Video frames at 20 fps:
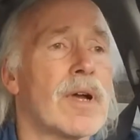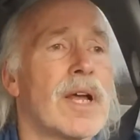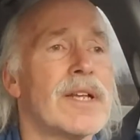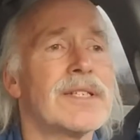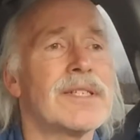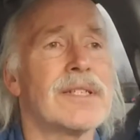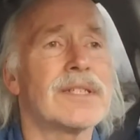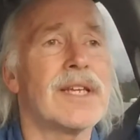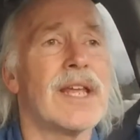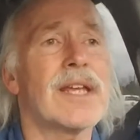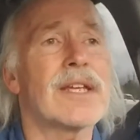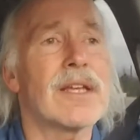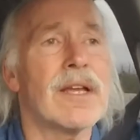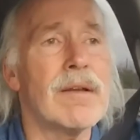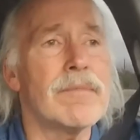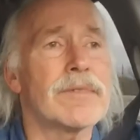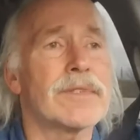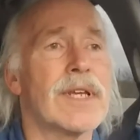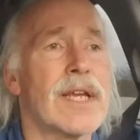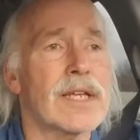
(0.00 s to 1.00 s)
I said,
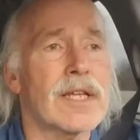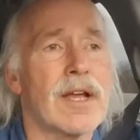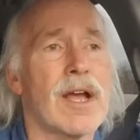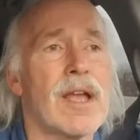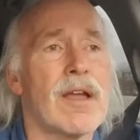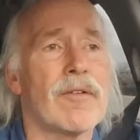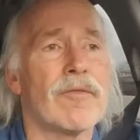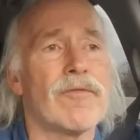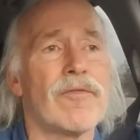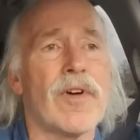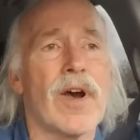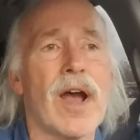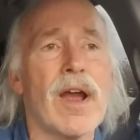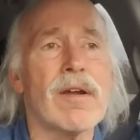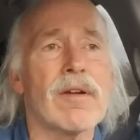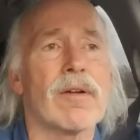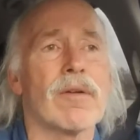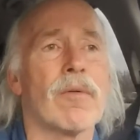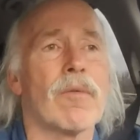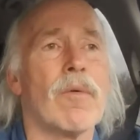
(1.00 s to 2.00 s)
"Dadgum, is that guy on
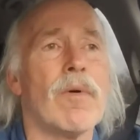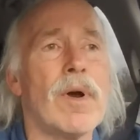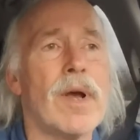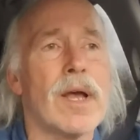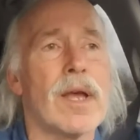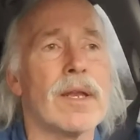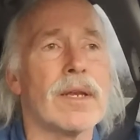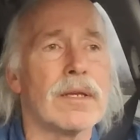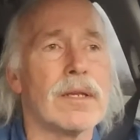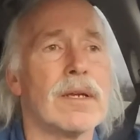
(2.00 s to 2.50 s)
fire or what?